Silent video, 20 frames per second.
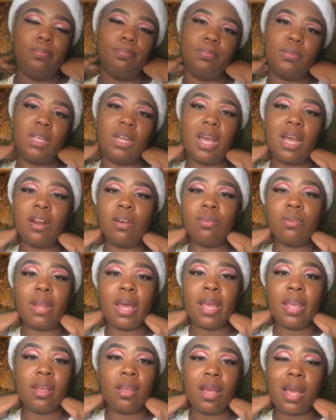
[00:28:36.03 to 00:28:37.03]
And I
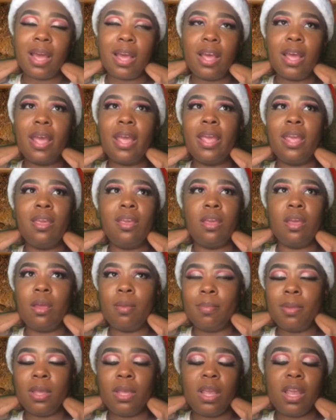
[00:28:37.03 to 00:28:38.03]

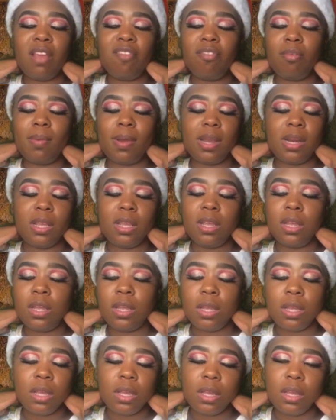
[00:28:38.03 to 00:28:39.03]
mean, everybody.
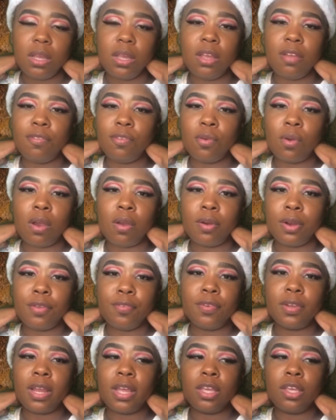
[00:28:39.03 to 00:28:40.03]
If you already
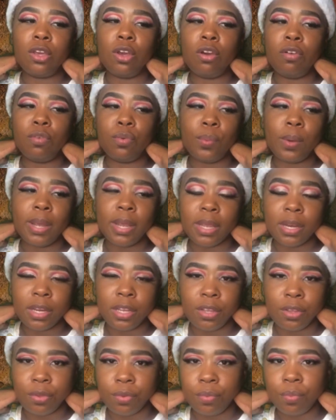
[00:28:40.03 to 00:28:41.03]
feel like you're overweight and then
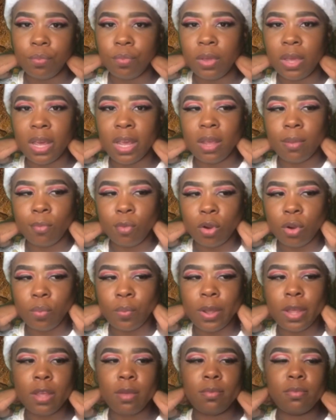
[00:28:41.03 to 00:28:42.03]
you gain more
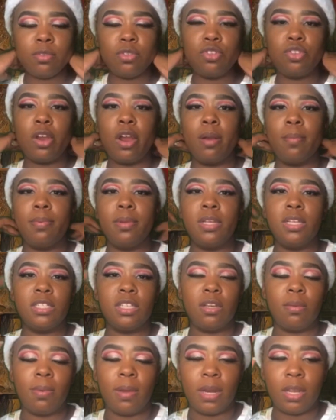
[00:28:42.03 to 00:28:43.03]
weight trying to please
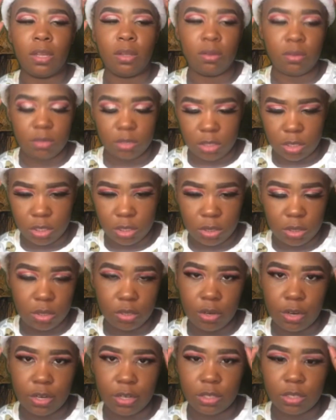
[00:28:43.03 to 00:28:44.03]
everybody else, is just
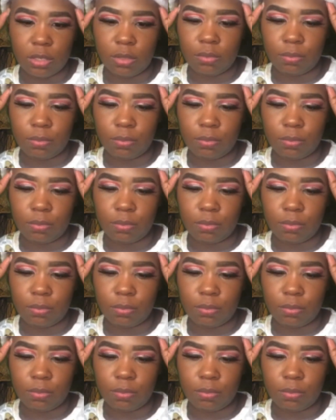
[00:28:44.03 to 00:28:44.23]
crazy.